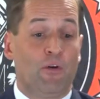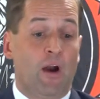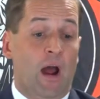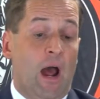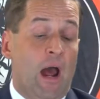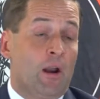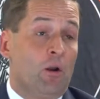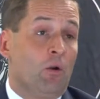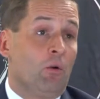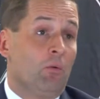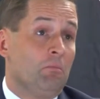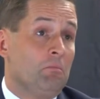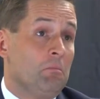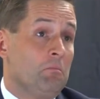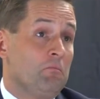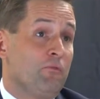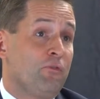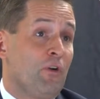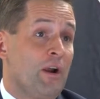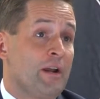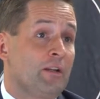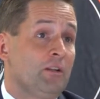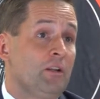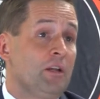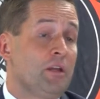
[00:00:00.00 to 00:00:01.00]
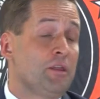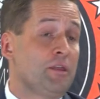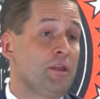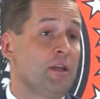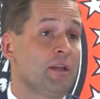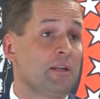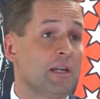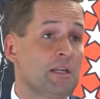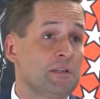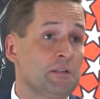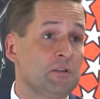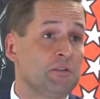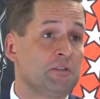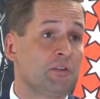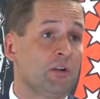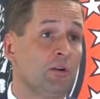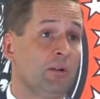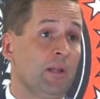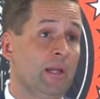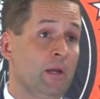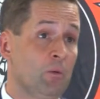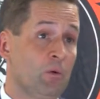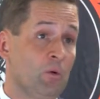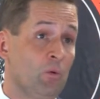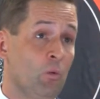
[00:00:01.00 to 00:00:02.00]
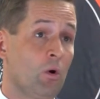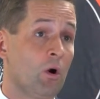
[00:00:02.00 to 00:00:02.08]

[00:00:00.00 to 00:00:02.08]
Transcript: I don't frankly think necessarily it would